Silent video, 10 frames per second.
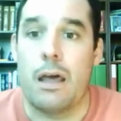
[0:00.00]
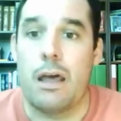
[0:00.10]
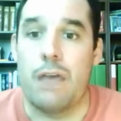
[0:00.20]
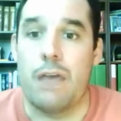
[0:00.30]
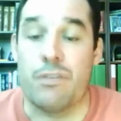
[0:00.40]

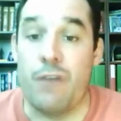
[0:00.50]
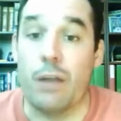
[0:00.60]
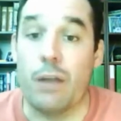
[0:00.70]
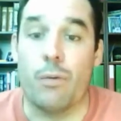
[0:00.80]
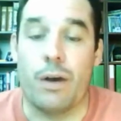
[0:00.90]
If the
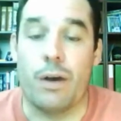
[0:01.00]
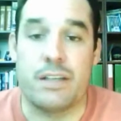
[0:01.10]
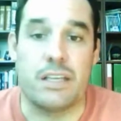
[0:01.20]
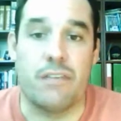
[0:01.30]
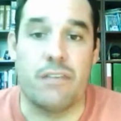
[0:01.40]
following word has
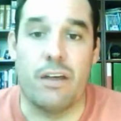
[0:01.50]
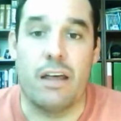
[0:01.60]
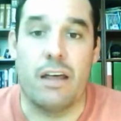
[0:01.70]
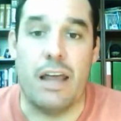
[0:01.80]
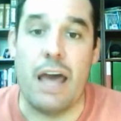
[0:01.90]
either
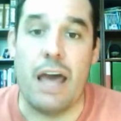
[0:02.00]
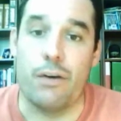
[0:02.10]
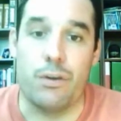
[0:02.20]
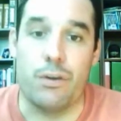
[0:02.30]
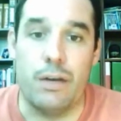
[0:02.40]
an A or
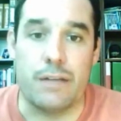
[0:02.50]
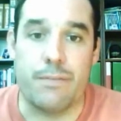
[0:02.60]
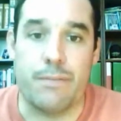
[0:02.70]
U in it,